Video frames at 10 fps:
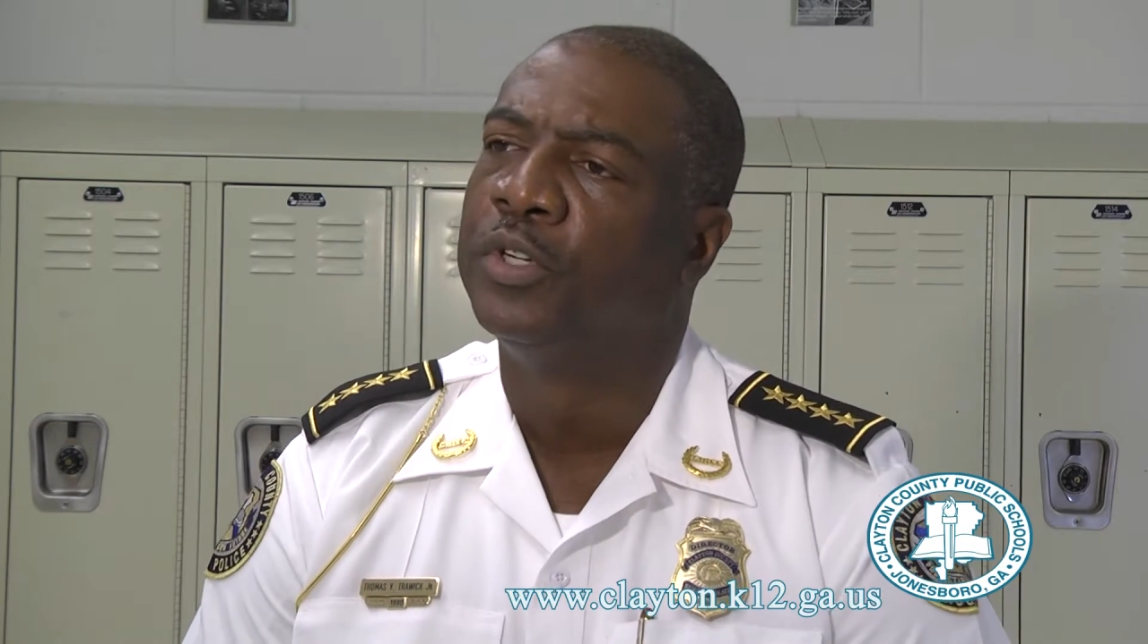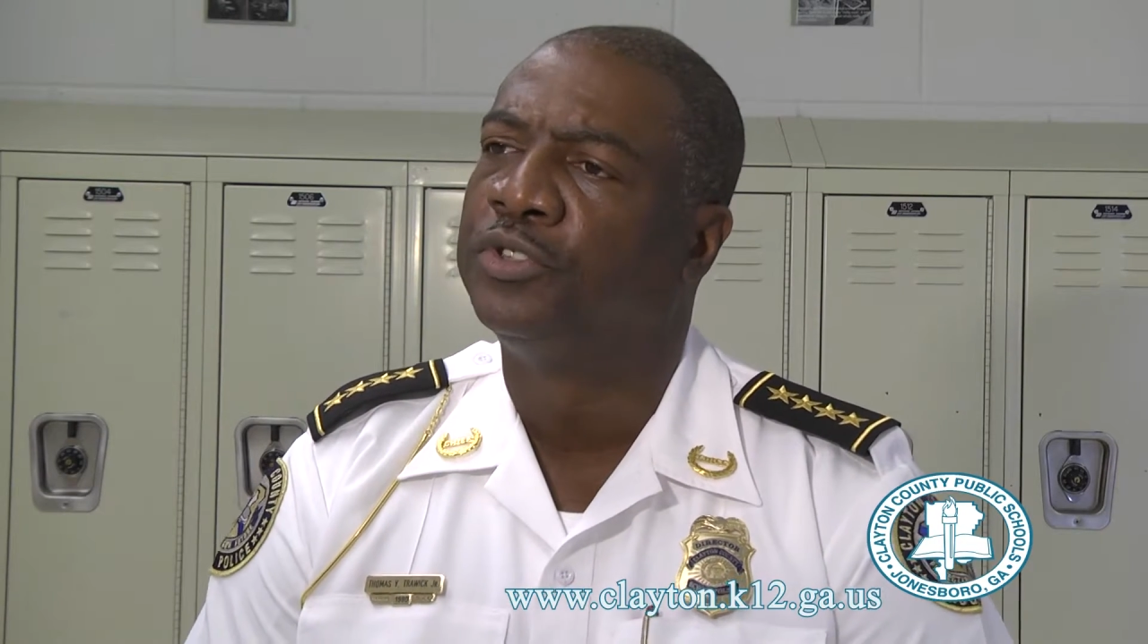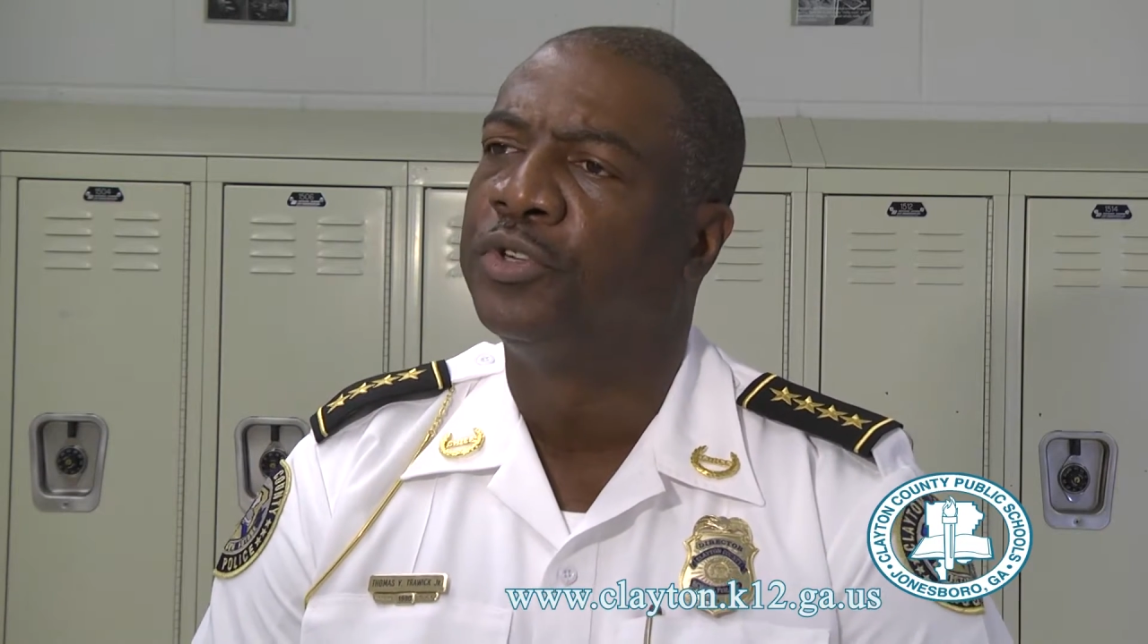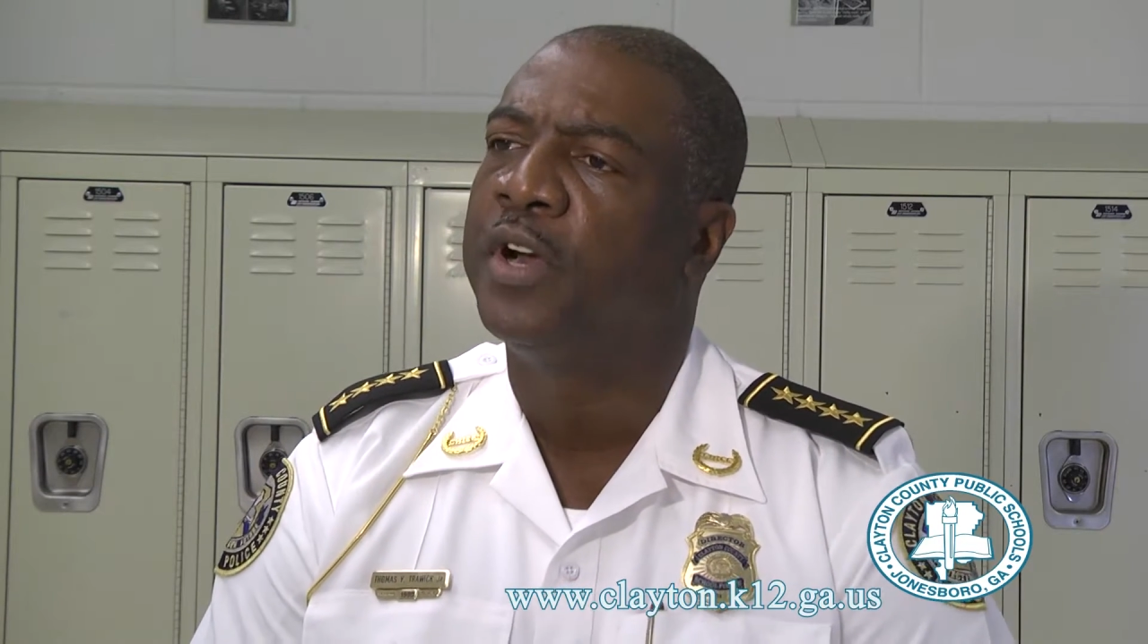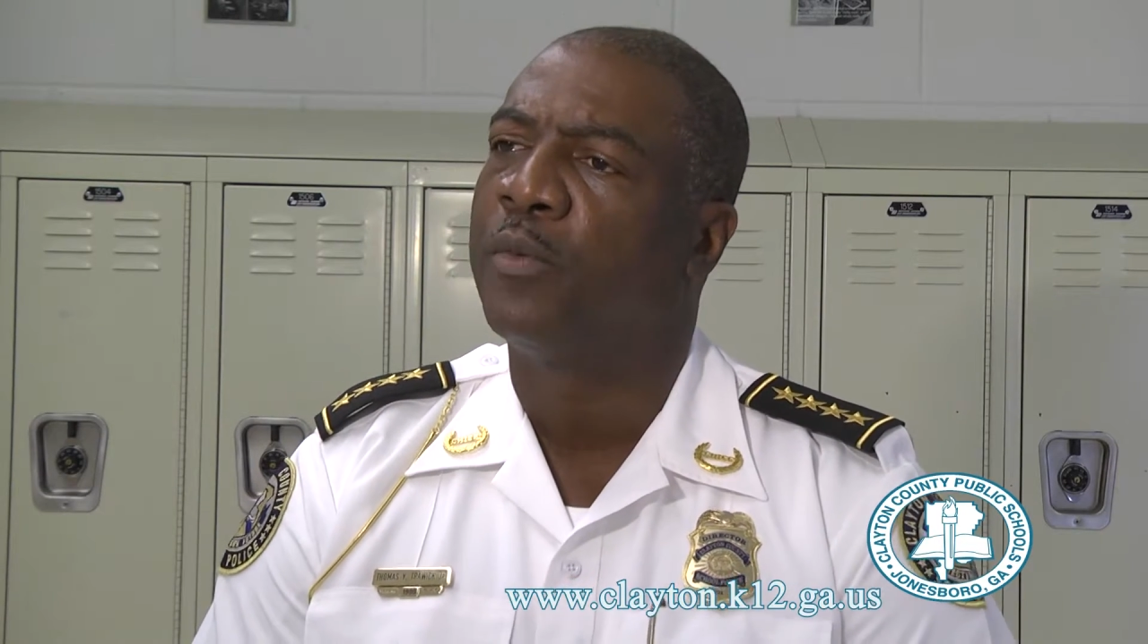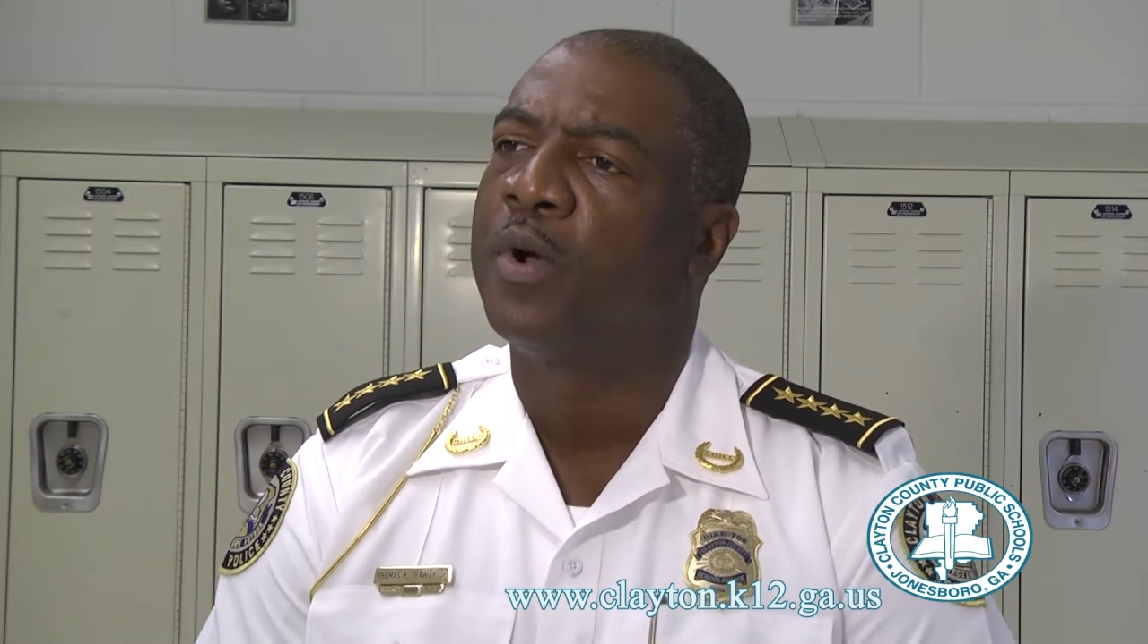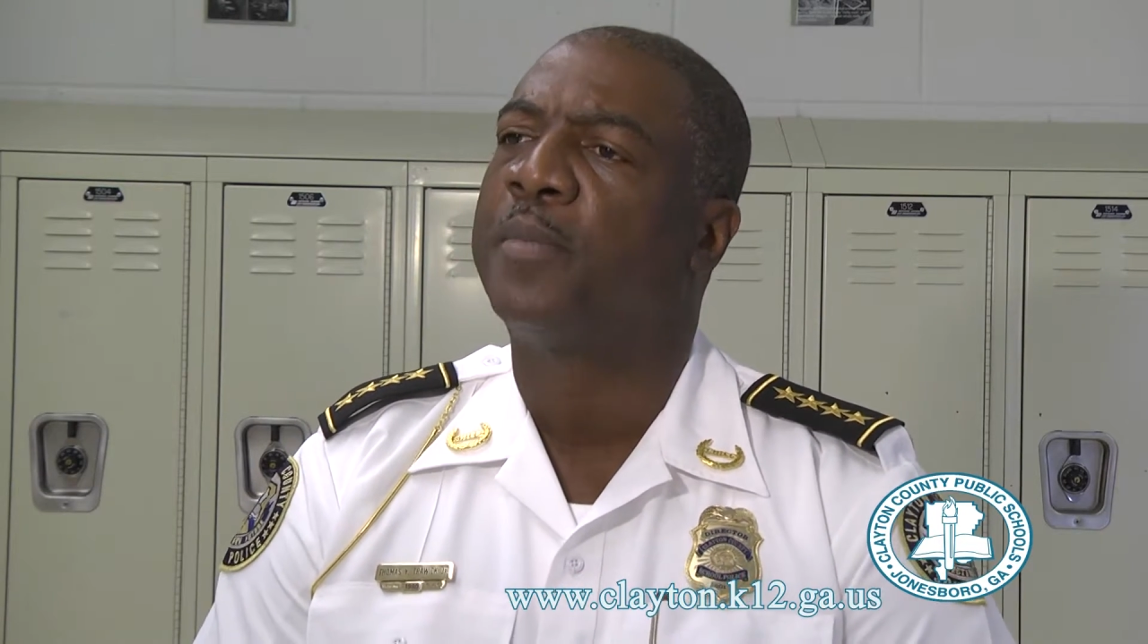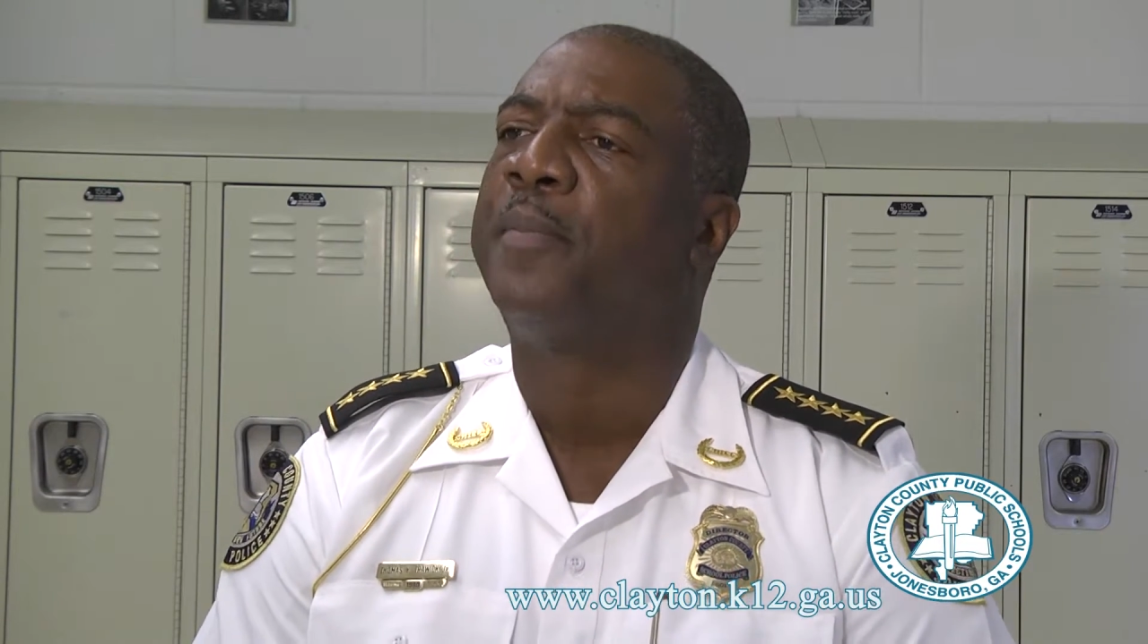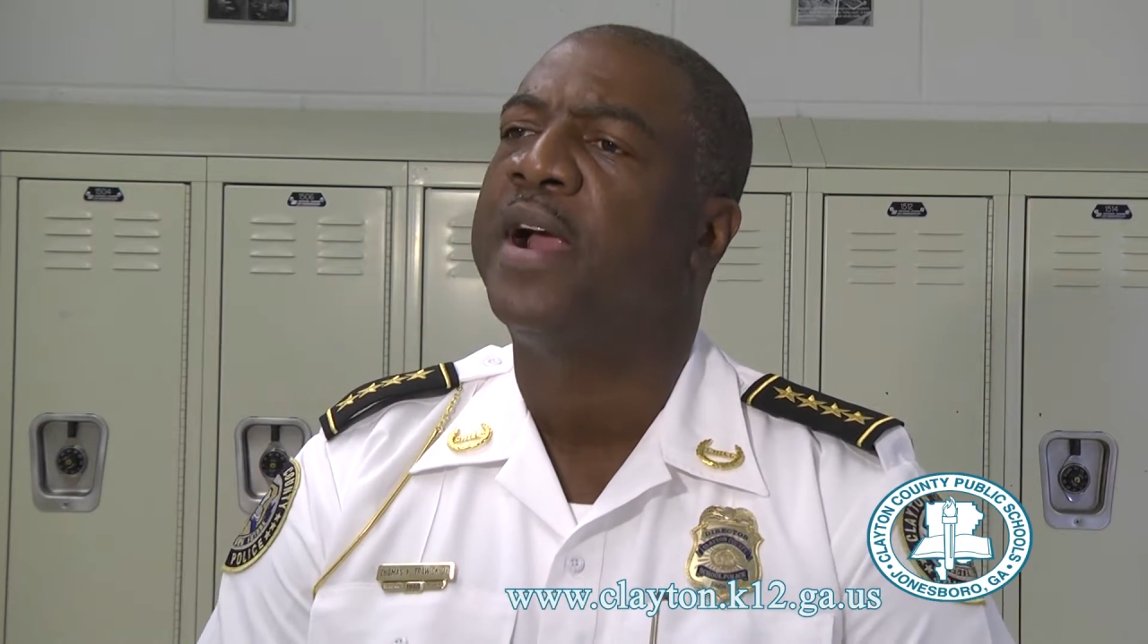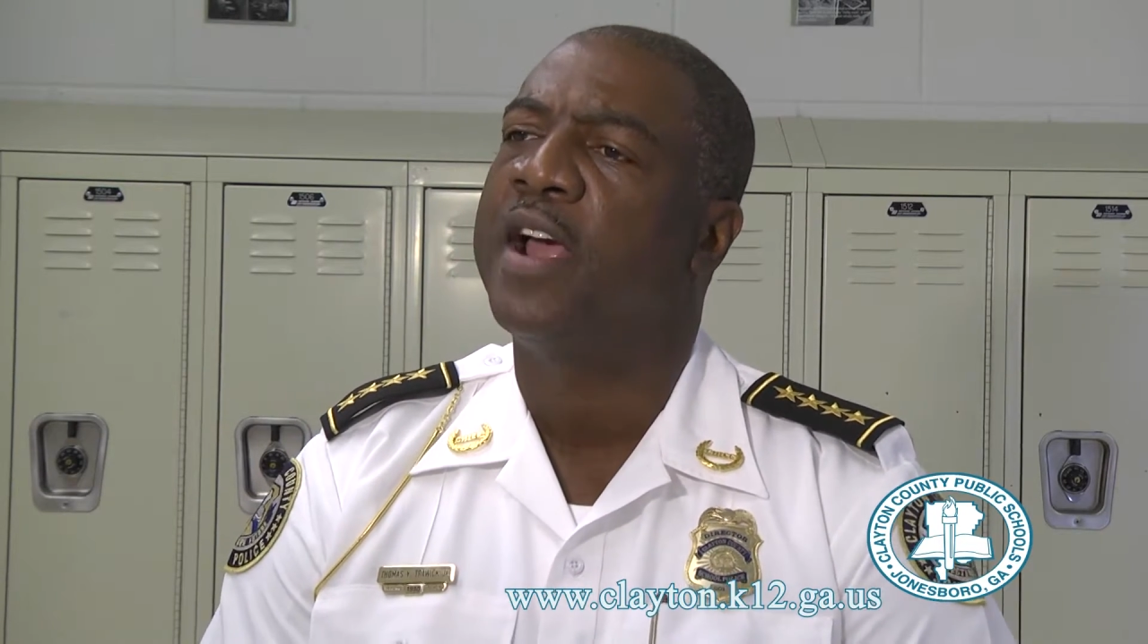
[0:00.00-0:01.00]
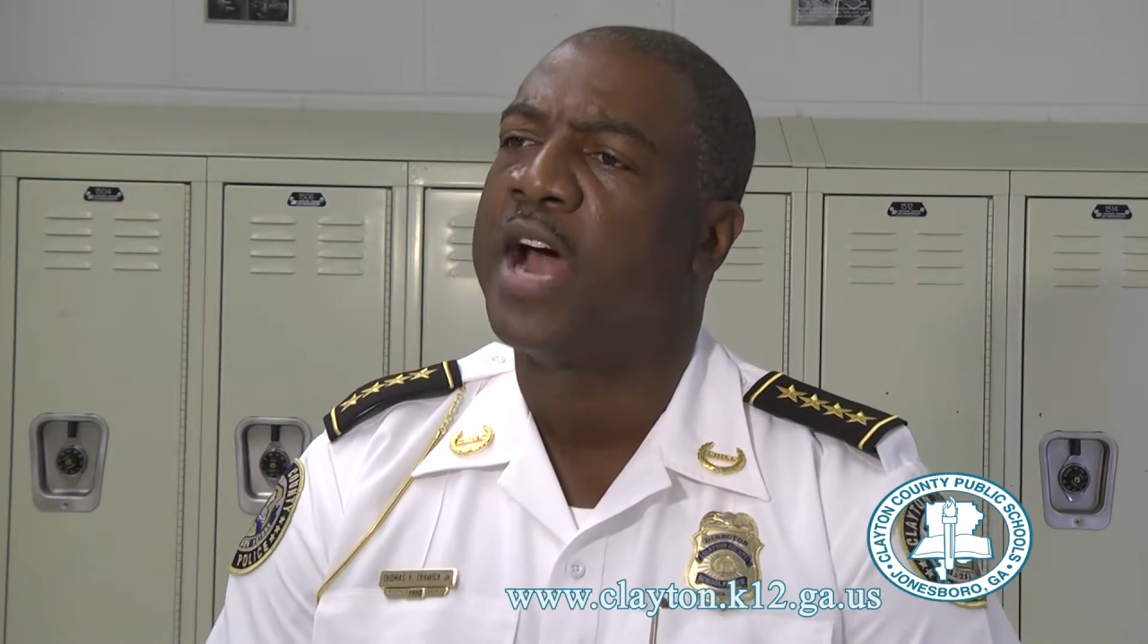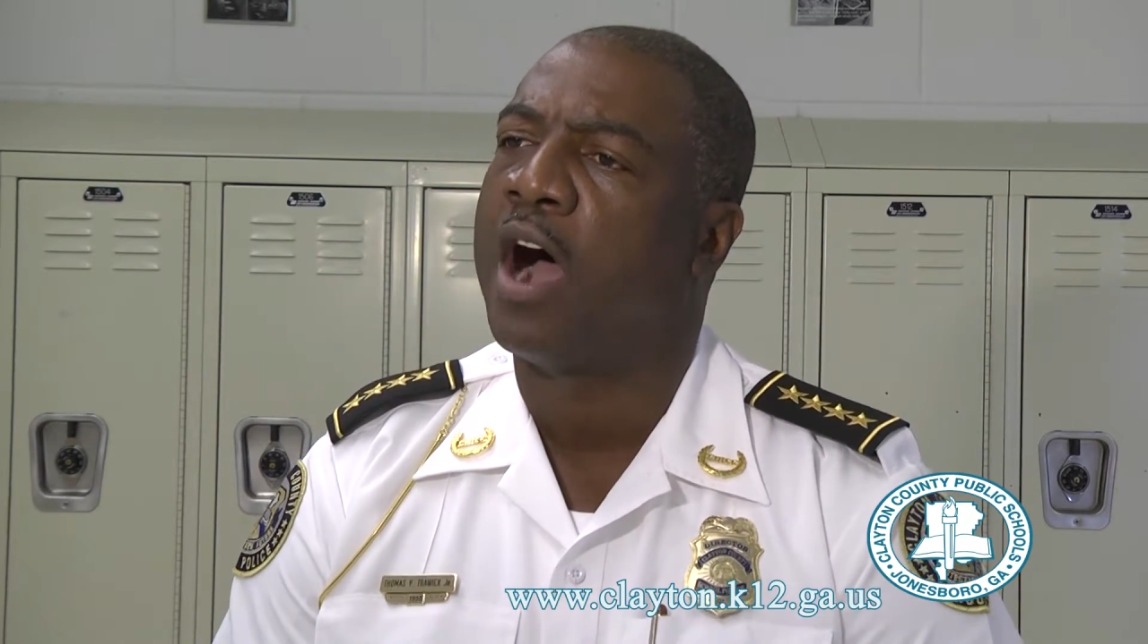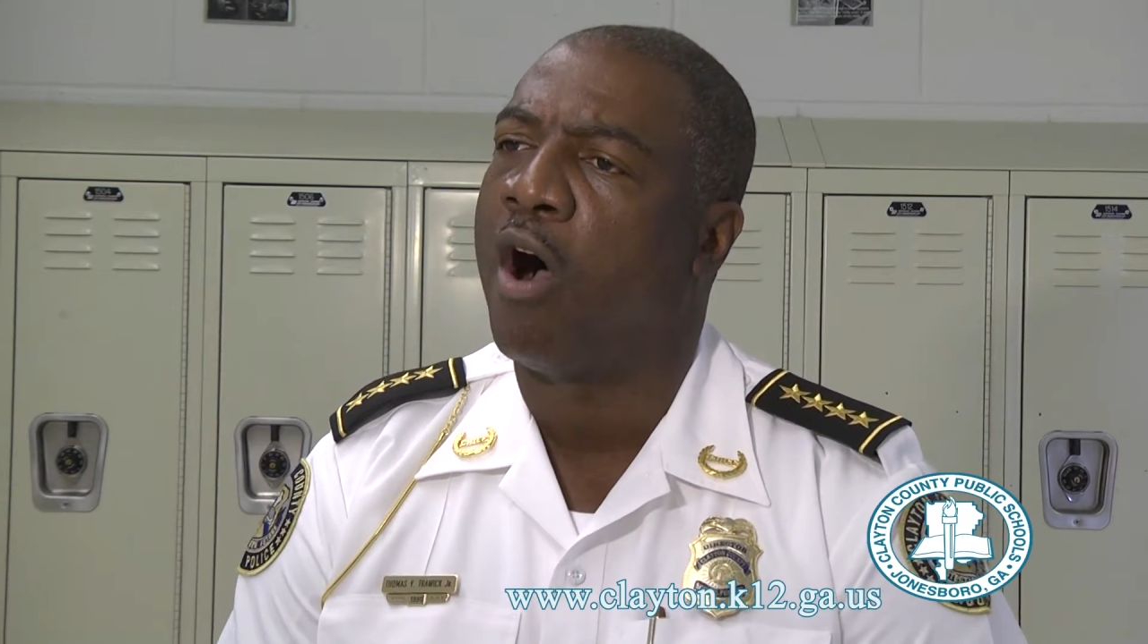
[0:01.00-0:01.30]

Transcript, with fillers: ensure that we're preparing our